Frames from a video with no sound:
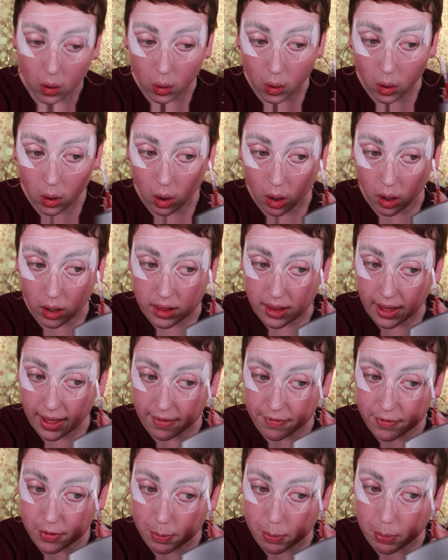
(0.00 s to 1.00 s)
Oh,
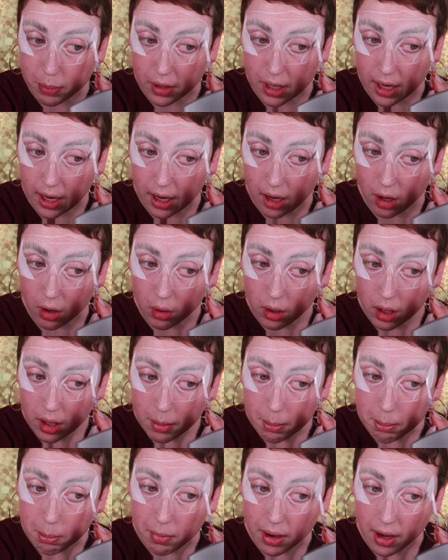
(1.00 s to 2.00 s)
left brow
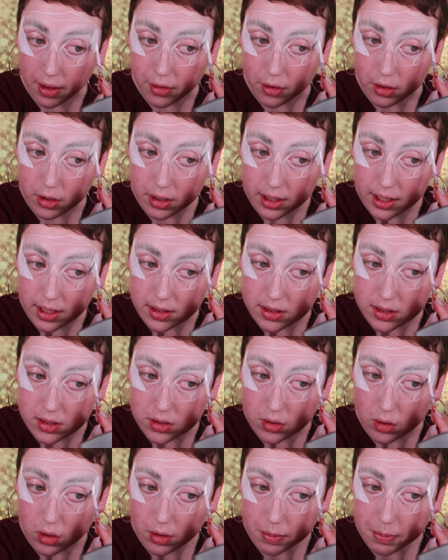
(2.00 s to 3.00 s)
mother is
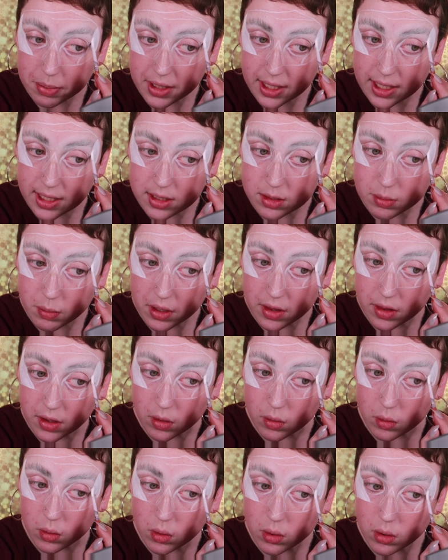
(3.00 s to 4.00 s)
so pleased with
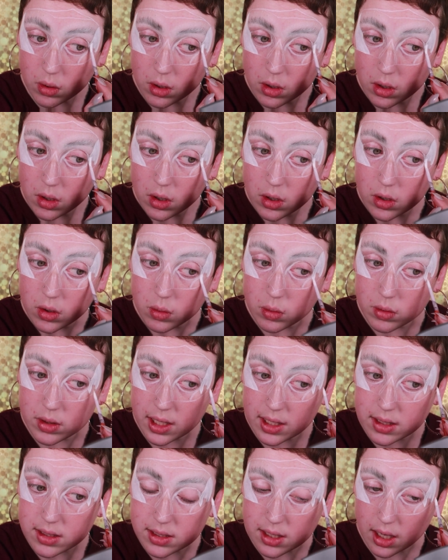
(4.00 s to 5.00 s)
you. You
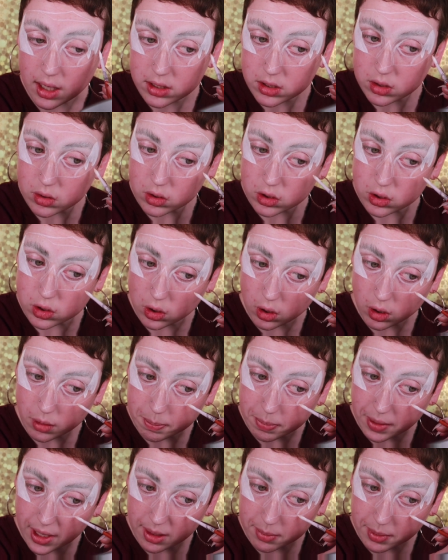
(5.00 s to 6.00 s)
did such good job,
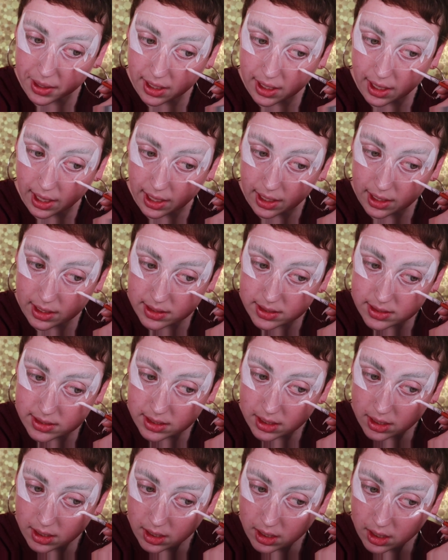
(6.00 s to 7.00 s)
baby cakes.
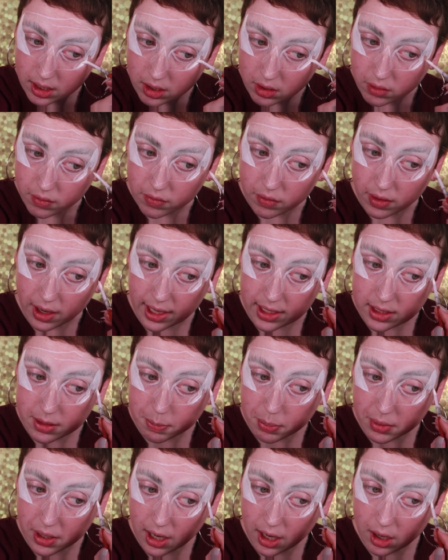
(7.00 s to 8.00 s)
Right
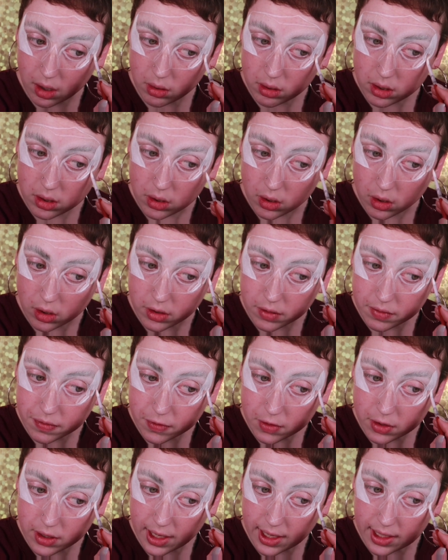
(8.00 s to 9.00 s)
brow, learn
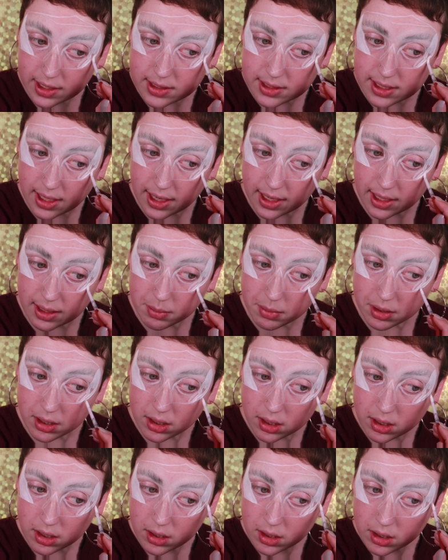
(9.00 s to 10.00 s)
for next time.
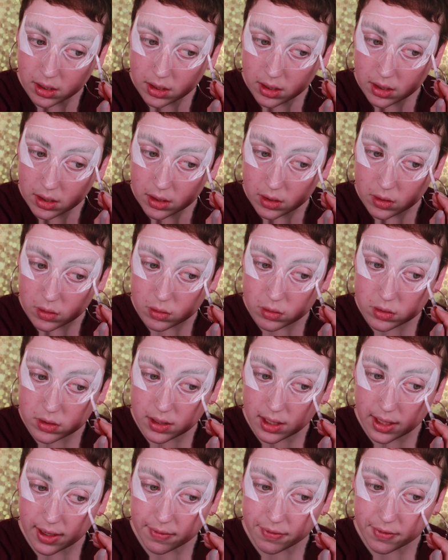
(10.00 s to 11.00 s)
Use
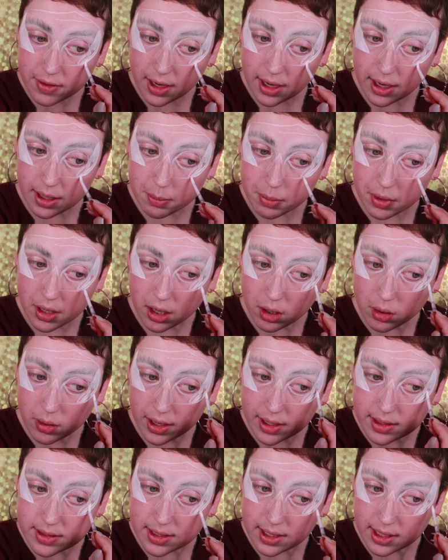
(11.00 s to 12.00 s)
left eyebrow
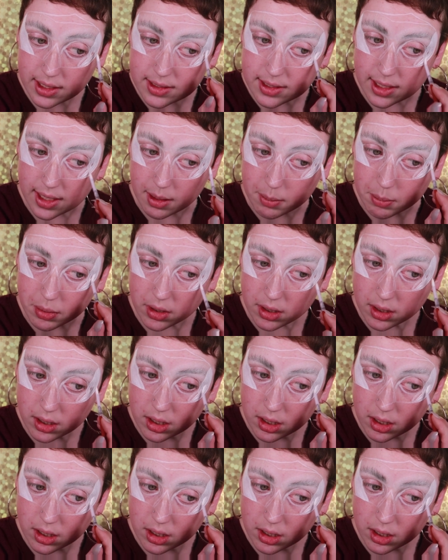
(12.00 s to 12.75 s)
as an example.